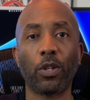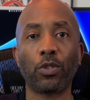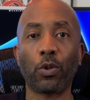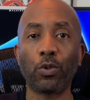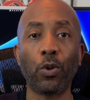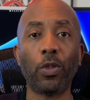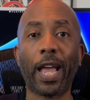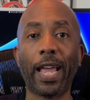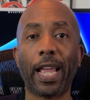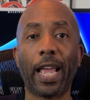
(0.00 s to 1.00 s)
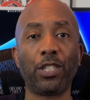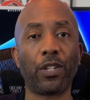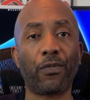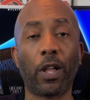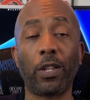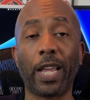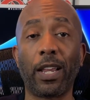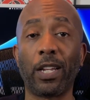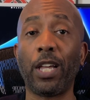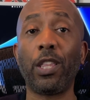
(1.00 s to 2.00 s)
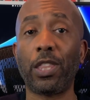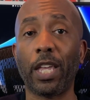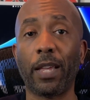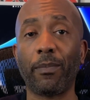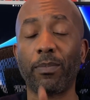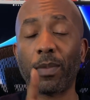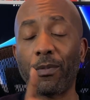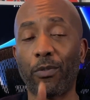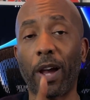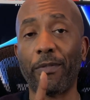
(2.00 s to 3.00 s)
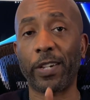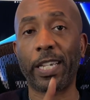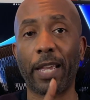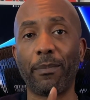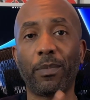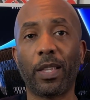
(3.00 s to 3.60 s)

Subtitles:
So do that and just follow that. Another thing, before I forget,